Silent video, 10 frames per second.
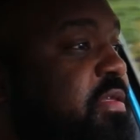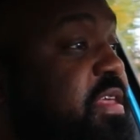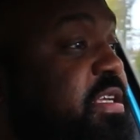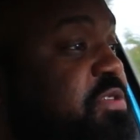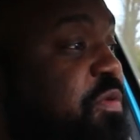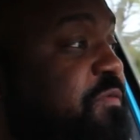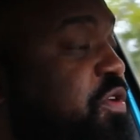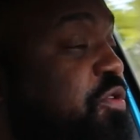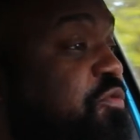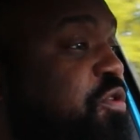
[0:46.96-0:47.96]
This
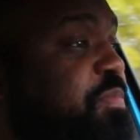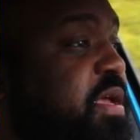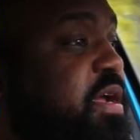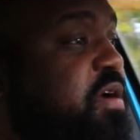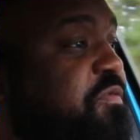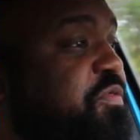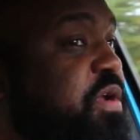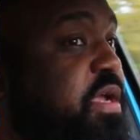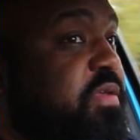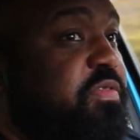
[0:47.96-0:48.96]
review will be
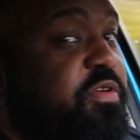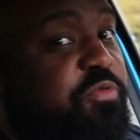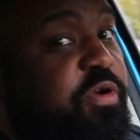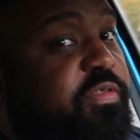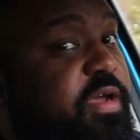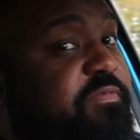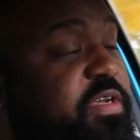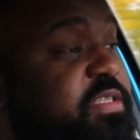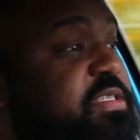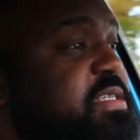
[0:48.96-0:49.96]
covering the work I've
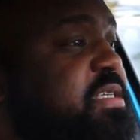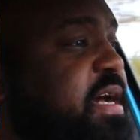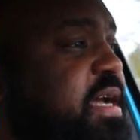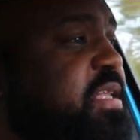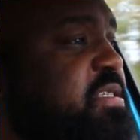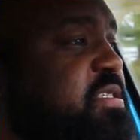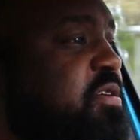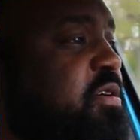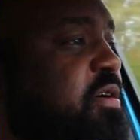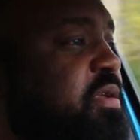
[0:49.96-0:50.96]
done since I
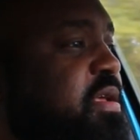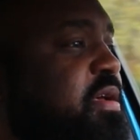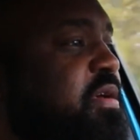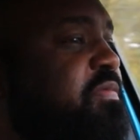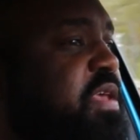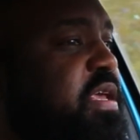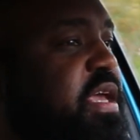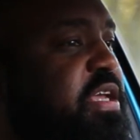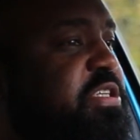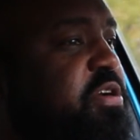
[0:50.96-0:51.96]
installed the
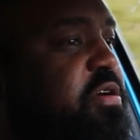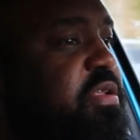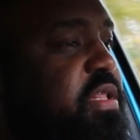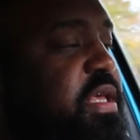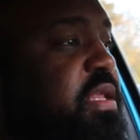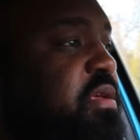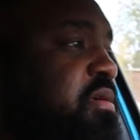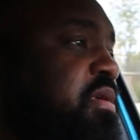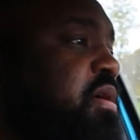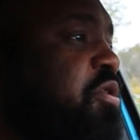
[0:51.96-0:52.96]
EGR Delete,
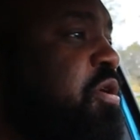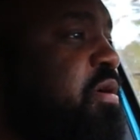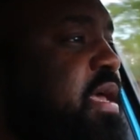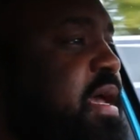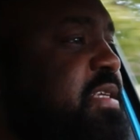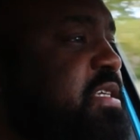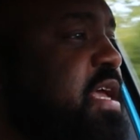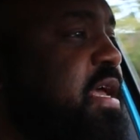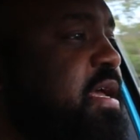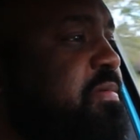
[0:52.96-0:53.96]
an oil catch
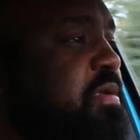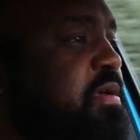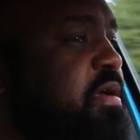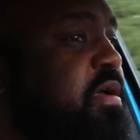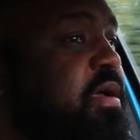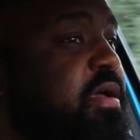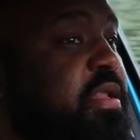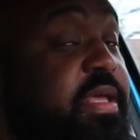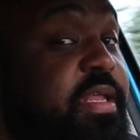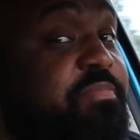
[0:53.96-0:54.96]
can,
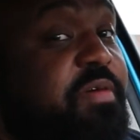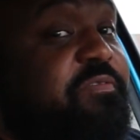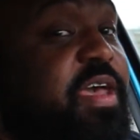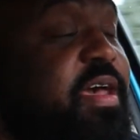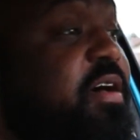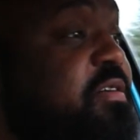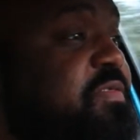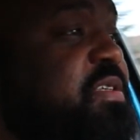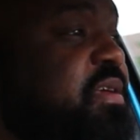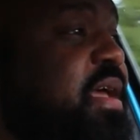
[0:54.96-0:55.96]
cleaned my
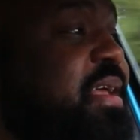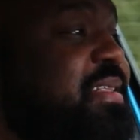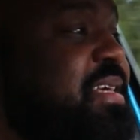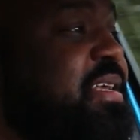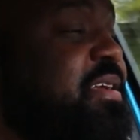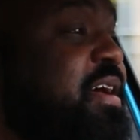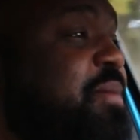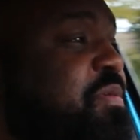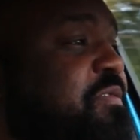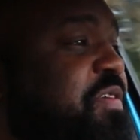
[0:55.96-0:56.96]
valves, and did a
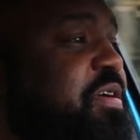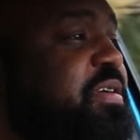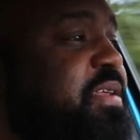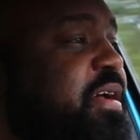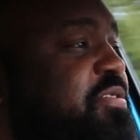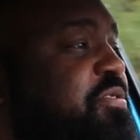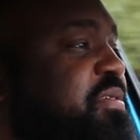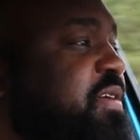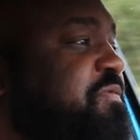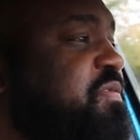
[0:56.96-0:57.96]
couple of various other
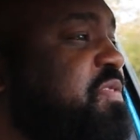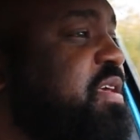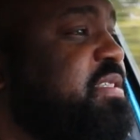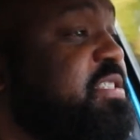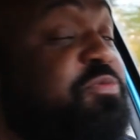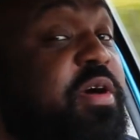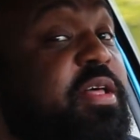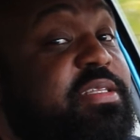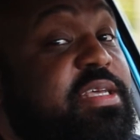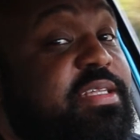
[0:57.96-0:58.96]
different things, as
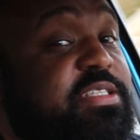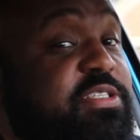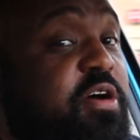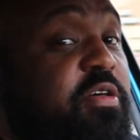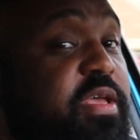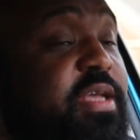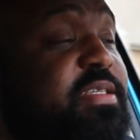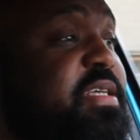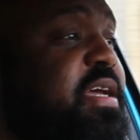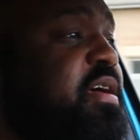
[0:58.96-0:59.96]
well as installing a
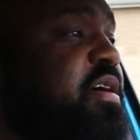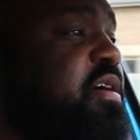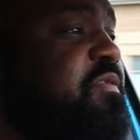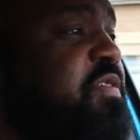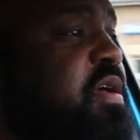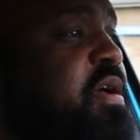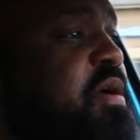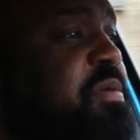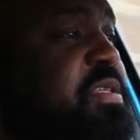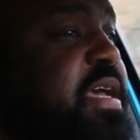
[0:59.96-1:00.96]
set of
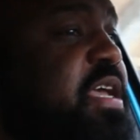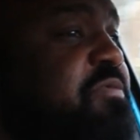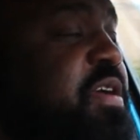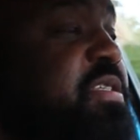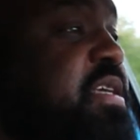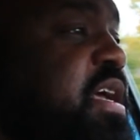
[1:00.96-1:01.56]
Motegi Racing